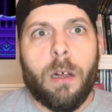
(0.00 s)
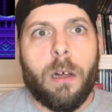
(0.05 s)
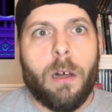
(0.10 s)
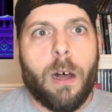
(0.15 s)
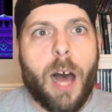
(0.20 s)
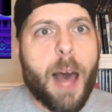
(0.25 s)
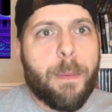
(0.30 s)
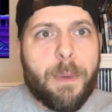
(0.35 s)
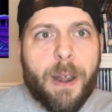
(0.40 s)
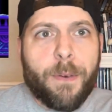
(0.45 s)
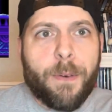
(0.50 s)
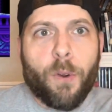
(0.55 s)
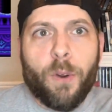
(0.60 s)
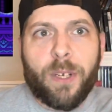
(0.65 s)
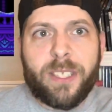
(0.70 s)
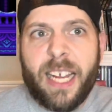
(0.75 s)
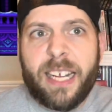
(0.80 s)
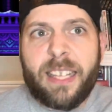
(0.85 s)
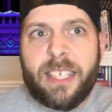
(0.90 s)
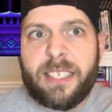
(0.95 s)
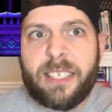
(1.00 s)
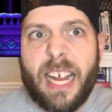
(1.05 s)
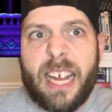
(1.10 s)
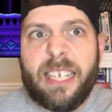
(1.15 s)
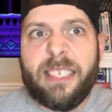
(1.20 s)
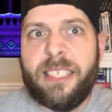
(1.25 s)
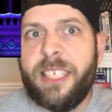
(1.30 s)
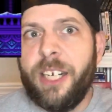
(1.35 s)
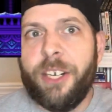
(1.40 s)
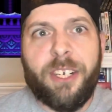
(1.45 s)
I'm never going to take this guy
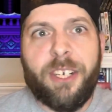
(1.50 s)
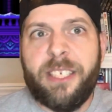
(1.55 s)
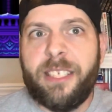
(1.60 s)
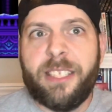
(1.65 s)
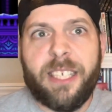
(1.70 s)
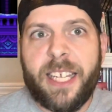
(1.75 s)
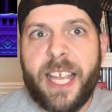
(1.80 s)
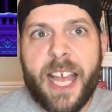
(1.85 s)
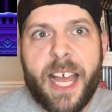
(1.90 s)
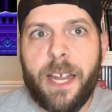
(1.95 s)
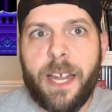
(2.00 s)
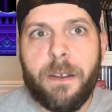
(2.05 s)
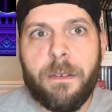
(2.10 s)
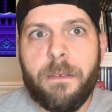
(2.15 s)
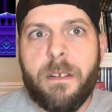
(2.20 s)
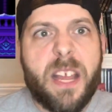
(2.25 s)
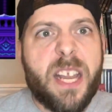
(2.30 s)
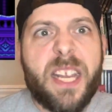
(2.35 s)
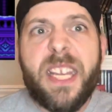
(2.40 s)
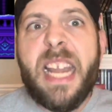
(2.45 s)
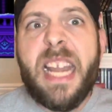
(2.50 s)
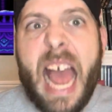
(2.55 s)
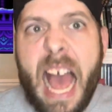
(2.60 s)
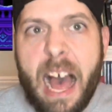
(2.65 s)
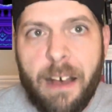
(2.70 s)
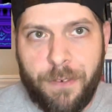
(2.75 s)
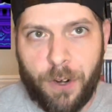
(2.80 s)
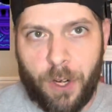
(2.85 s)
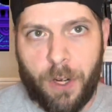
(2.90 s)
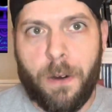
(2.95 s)
serious again.
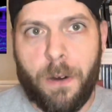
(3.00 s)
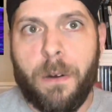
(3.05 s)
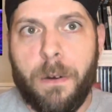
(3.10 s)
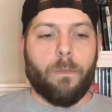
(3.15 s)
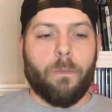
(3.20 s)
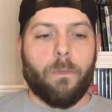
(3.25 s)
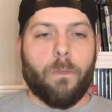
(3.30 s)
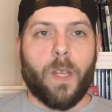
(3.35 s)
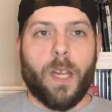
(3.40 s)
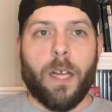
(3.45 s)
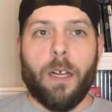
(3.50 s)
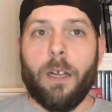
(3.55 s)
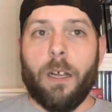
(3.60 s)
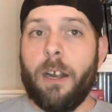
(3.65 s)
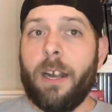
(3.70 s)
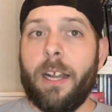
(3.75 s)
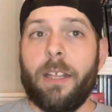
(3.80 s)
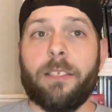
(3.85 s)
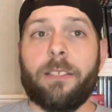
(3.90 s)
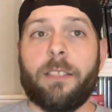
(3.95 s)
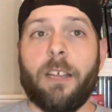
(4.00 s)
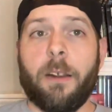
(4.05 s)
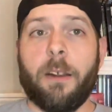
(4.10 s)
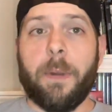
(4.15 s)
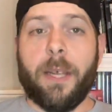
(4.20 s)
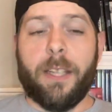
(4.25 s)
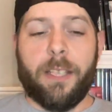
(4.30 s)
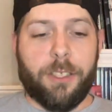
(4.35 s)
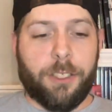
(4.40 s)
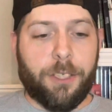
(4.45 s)
Never. Alright, let's talk
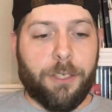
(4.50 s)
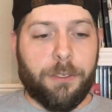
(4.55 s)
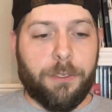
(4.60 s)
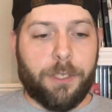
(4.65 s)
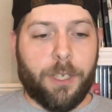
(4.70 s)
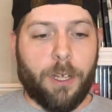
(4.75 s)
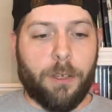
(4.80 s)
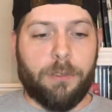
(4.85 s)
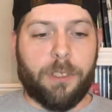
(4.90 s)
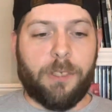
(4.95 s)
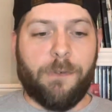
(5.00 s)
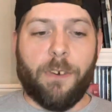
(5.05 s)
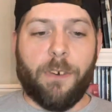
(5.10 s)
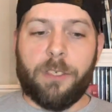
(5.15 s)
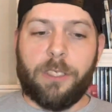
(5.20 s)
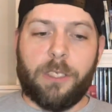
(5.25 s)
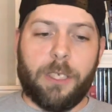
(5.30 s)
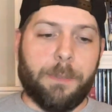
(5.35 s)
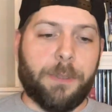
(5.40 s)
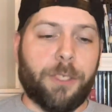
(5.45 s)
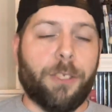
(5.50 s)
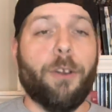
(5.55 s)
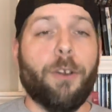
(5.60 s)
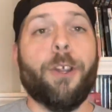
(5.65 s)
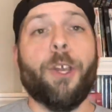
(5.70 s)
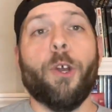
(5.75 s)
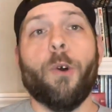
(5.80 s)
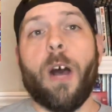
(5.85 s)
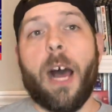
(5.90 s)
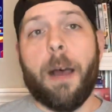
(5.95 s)
about these new zones. First up,
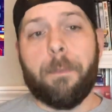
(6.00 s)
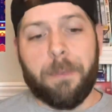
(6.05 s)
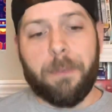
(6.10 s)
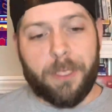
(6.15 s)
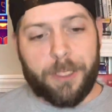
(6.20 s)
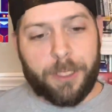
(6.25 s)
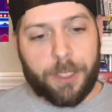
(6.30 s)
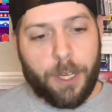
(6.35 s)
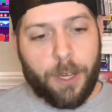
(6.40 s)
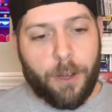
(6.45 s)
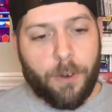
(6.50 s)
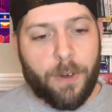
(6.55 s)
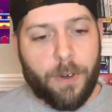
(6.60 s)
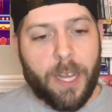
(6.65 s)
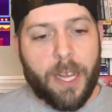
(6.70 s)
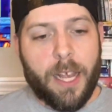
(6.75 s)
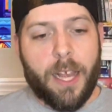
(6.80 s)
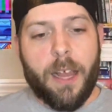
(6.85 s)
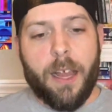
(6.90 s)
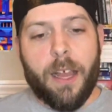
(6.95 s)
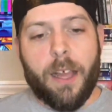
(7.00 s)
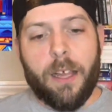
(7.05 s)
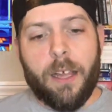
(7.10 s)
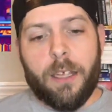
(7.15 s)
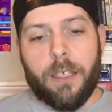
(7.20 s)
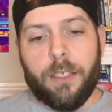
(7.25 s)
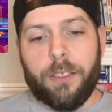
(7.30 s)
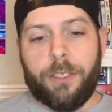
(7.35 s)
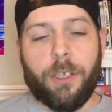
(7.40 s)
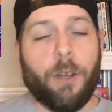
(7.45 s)
Studio Opera Zone.
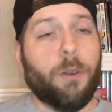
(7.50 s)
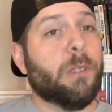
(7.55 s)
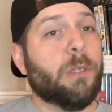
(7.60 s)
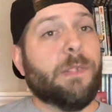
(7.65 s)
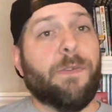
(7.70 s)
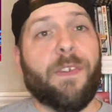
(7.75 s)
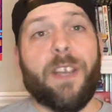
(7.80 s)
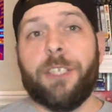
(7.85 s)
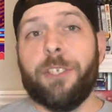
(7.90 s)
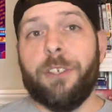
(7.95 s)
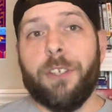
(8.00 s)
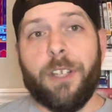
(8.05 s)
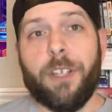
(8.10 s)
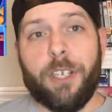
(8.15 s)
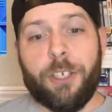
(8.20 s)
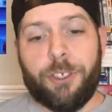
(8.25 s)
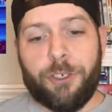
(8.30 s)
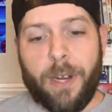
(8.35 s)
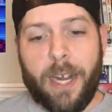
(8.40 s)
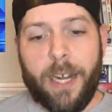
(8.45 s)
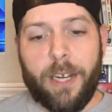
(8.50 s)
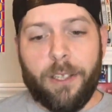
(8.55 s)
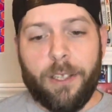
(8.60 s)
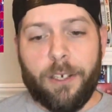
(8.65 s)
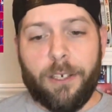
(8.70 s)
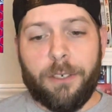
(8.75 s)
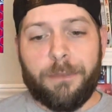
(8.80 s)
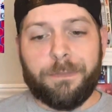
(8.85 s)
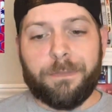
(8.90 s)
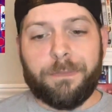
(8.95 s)
Zone was featured in the trailer.